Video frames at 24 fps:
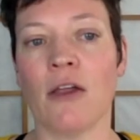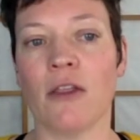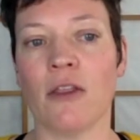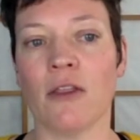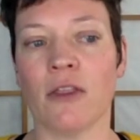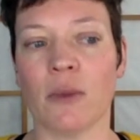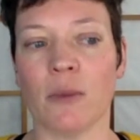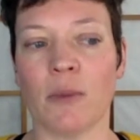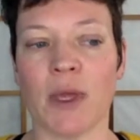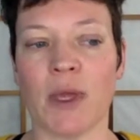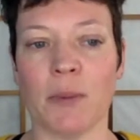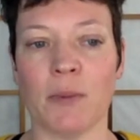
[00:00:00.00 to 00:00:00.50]

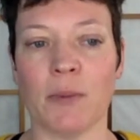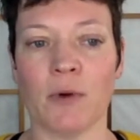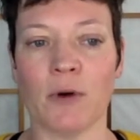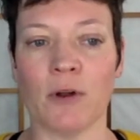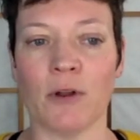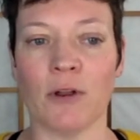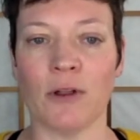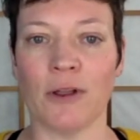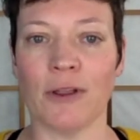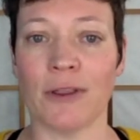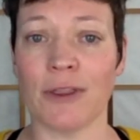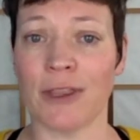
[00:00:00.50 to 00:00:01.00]
the
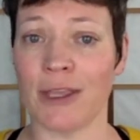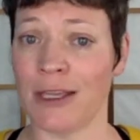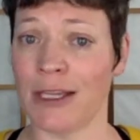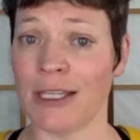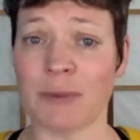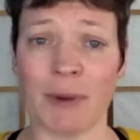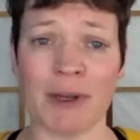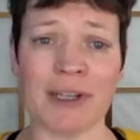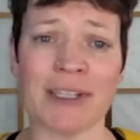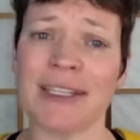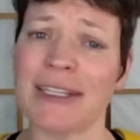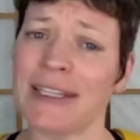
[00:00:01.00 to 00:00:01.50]
people the,
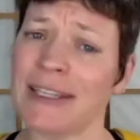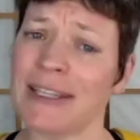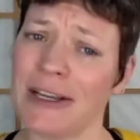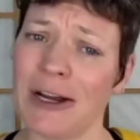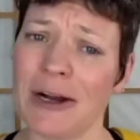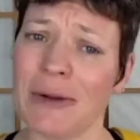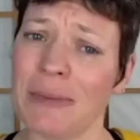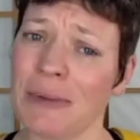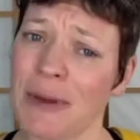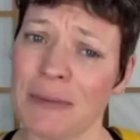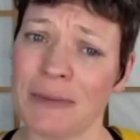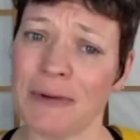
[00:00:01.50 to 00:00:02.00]
especially the
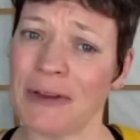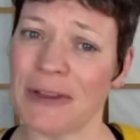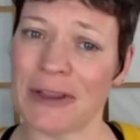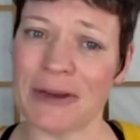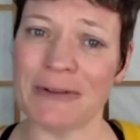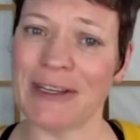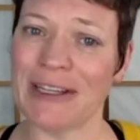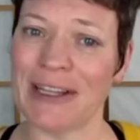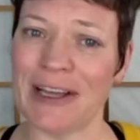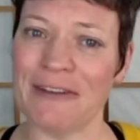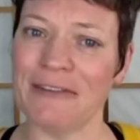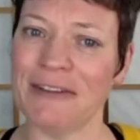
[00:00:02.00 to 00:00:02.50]
young people that
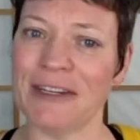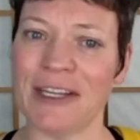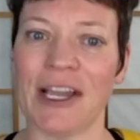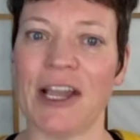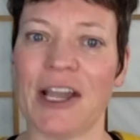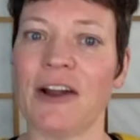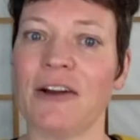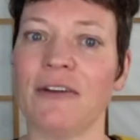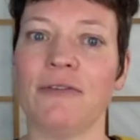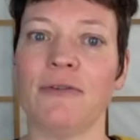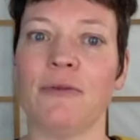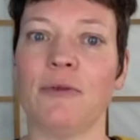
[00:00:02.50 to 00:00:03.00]
we love and
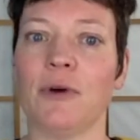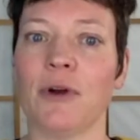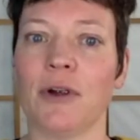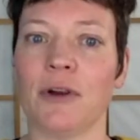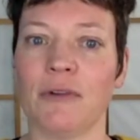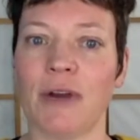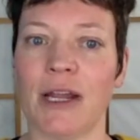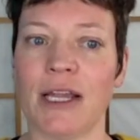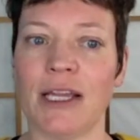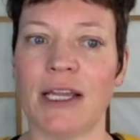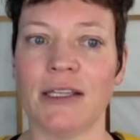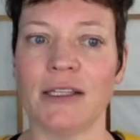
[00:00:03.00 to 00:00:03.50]
care for
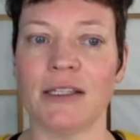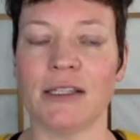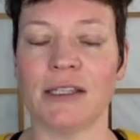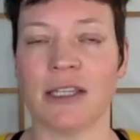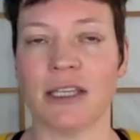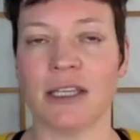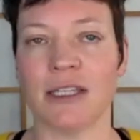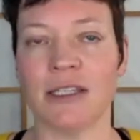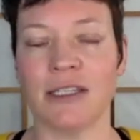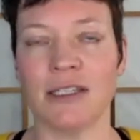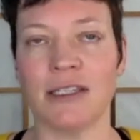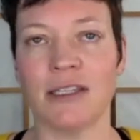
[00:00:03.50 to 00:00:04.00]
right
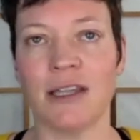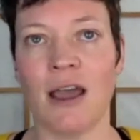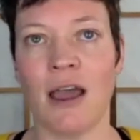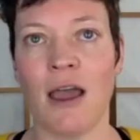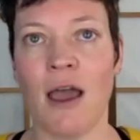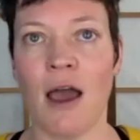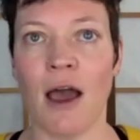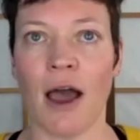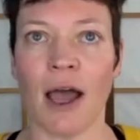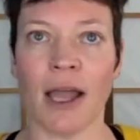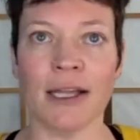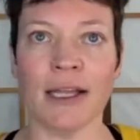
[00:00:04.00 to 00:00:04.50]
this
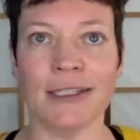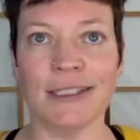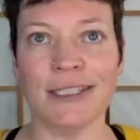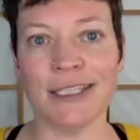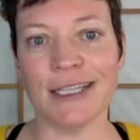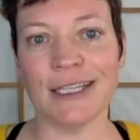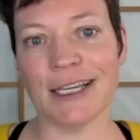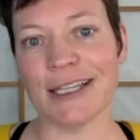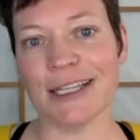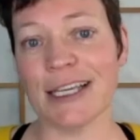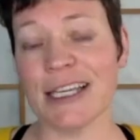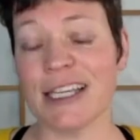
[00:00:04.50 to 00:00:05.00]

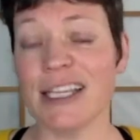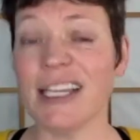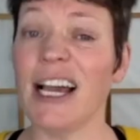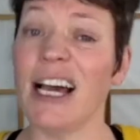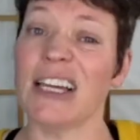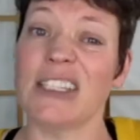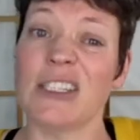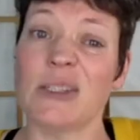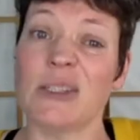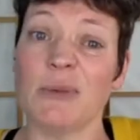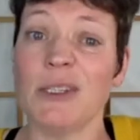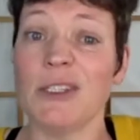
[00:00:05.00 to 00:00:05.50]
idea that
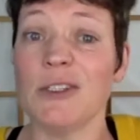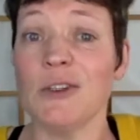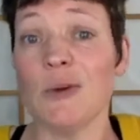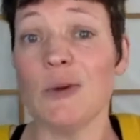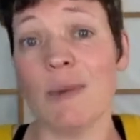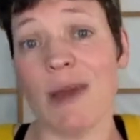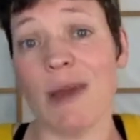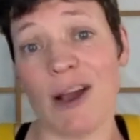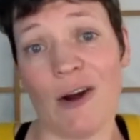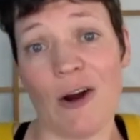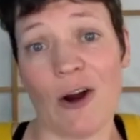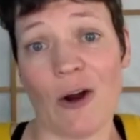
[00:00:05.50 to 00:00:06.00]
yes we do
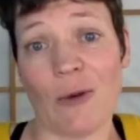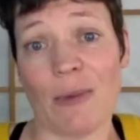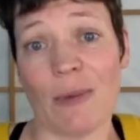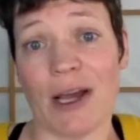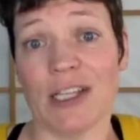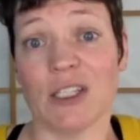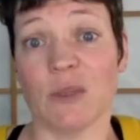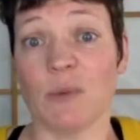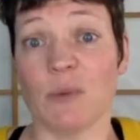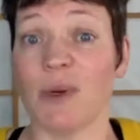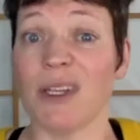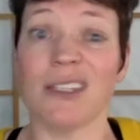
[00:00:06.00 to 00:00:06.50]
make our
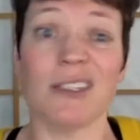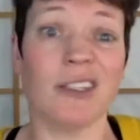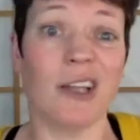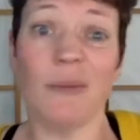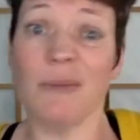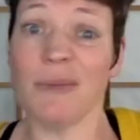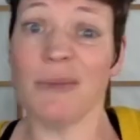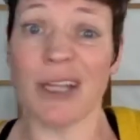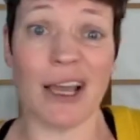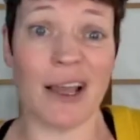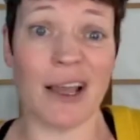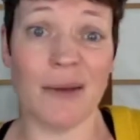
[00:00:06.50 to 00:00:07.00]
beds but
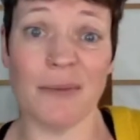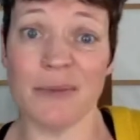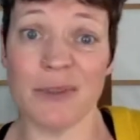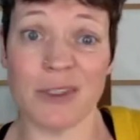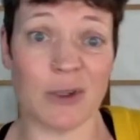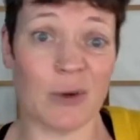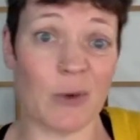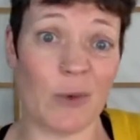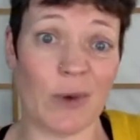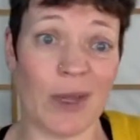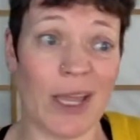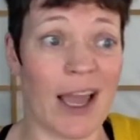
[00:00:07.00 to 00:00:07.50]
sometimes
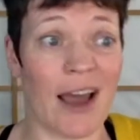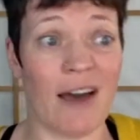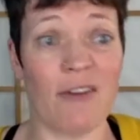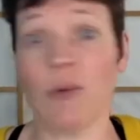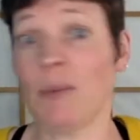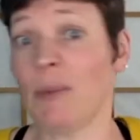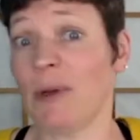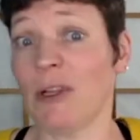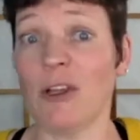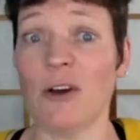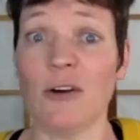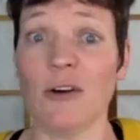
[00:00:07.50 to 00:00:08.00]
we have
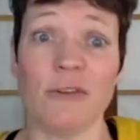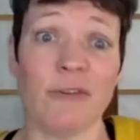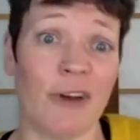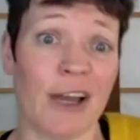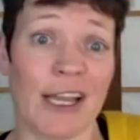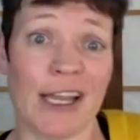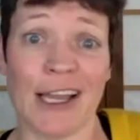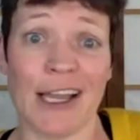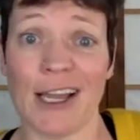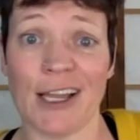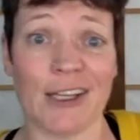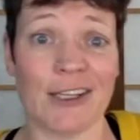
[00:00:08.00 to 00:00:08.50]
a pillow
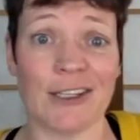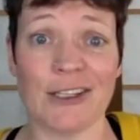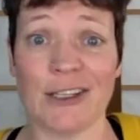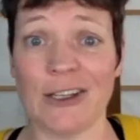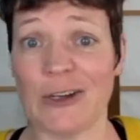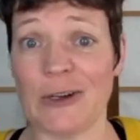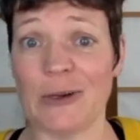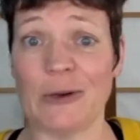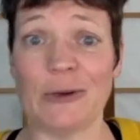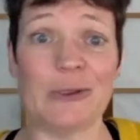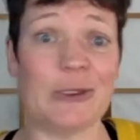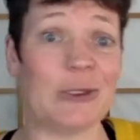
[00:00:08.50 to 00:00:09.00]
fight and you
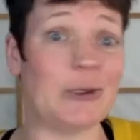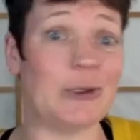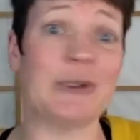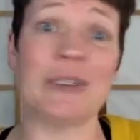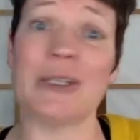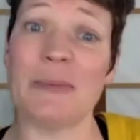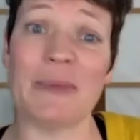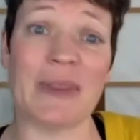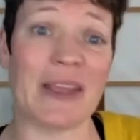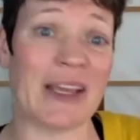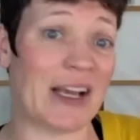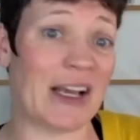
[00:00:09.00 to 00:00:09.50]
know do
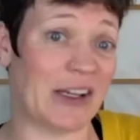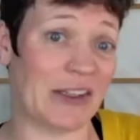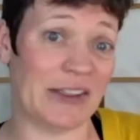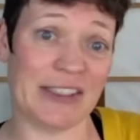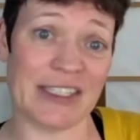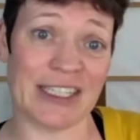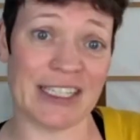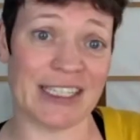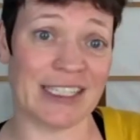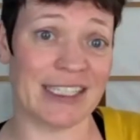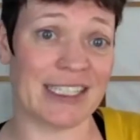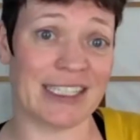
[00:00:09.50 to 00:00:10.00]
something
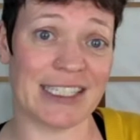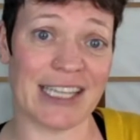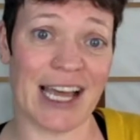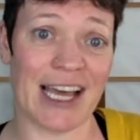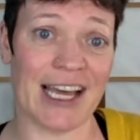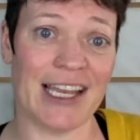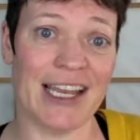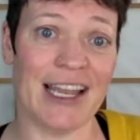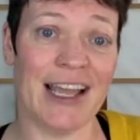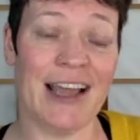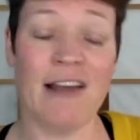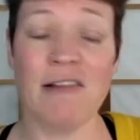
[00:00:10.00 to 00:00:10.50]
else
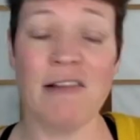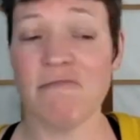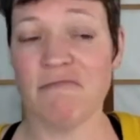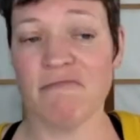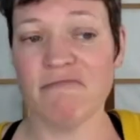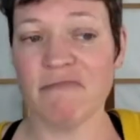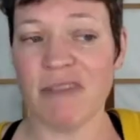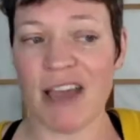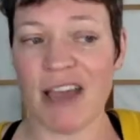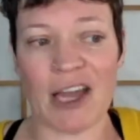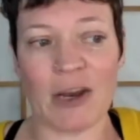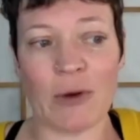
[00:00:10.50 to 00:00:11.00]
instead
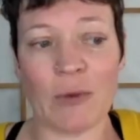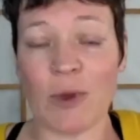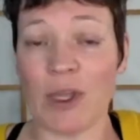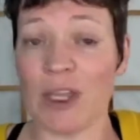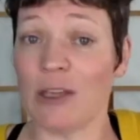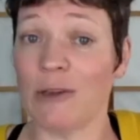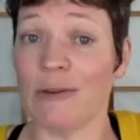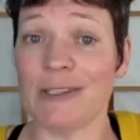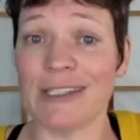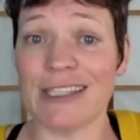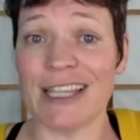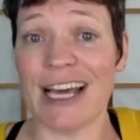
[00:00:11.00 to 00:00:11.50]
and we
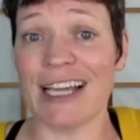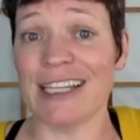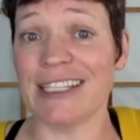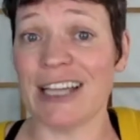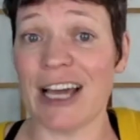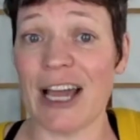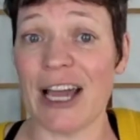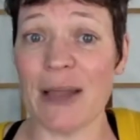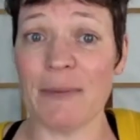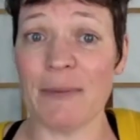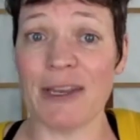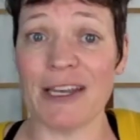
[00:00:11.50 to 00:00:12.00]
use that
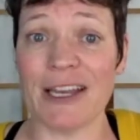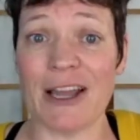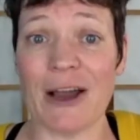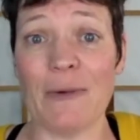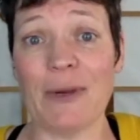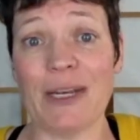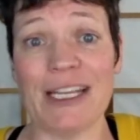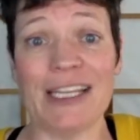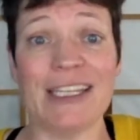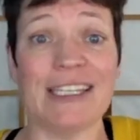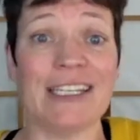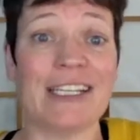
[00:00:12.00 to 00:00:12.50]
time and now
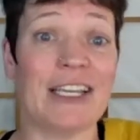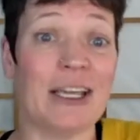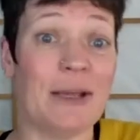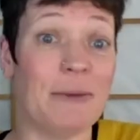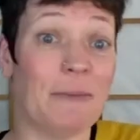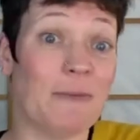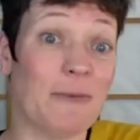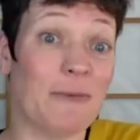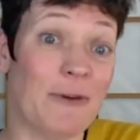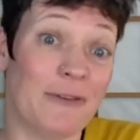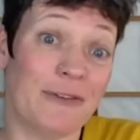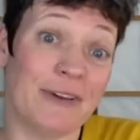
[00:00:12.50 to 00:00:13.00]
we need to keep
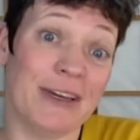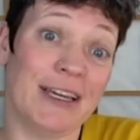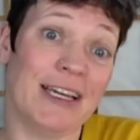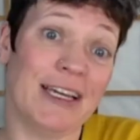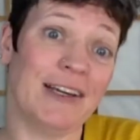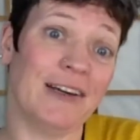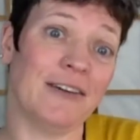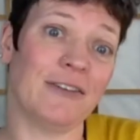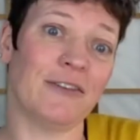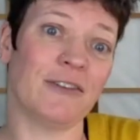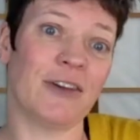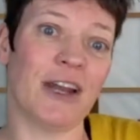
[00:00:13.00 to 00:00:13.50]

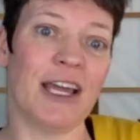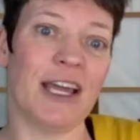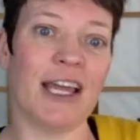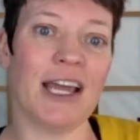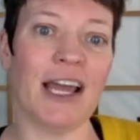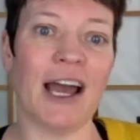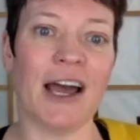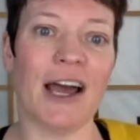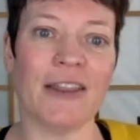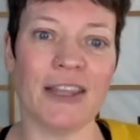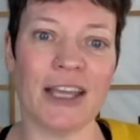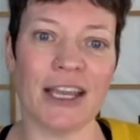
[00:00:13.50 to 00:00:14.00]
moving right
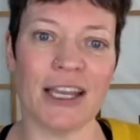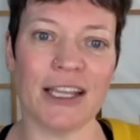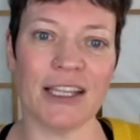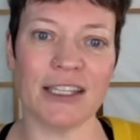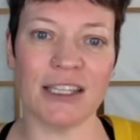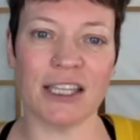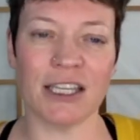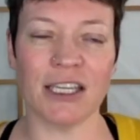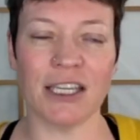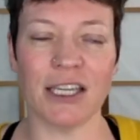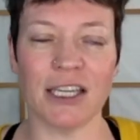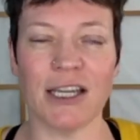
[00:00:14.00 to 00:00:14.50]
and that
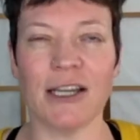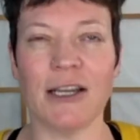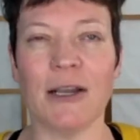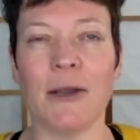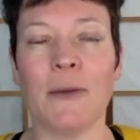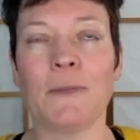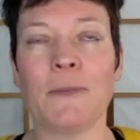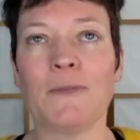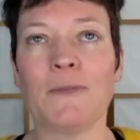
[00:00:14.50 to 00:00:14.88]
the